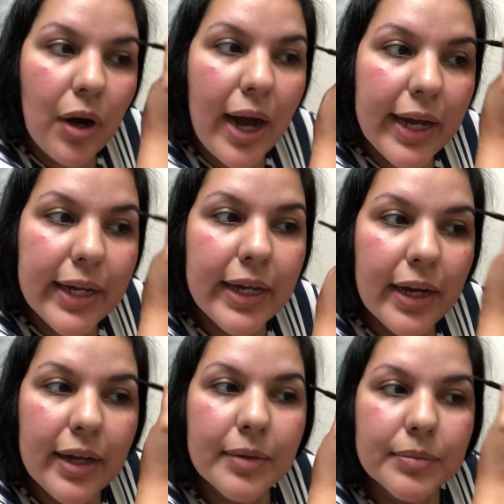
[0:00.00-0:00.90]

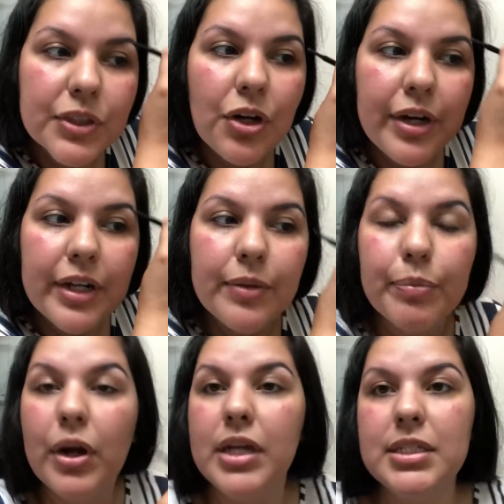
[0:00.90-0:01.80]
I started the
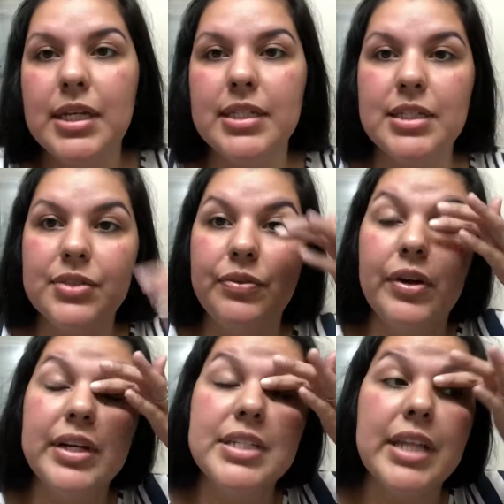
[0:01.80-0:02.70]
process as
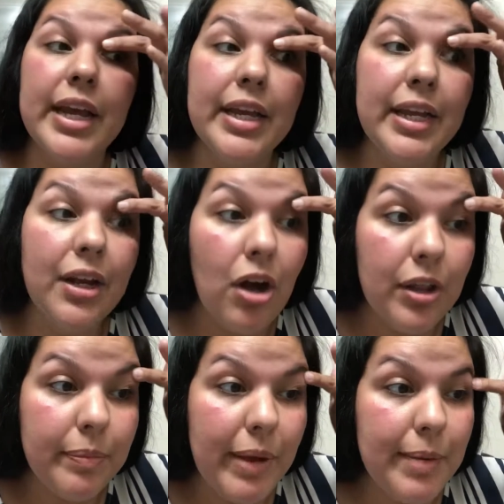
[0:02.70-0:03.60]
far as like getting all
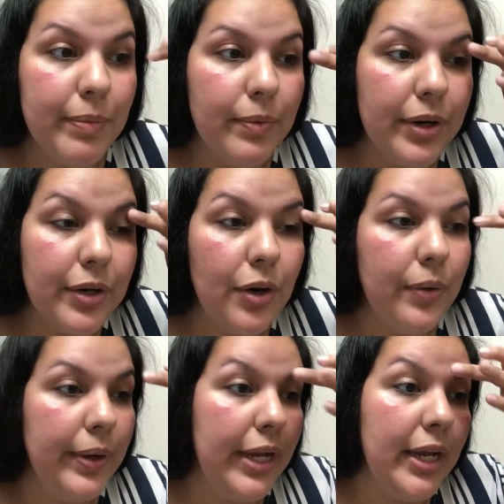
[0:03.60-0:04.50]
the paperwork
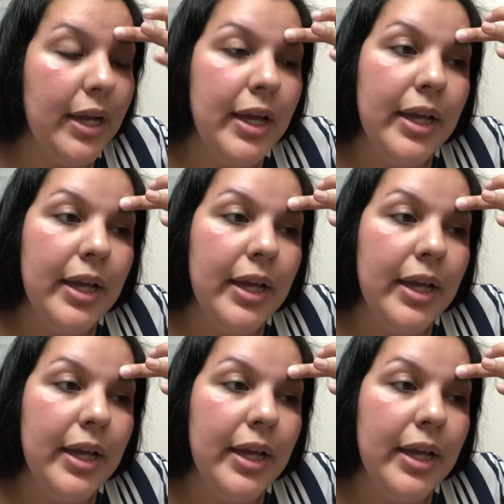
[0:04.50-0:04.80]
going,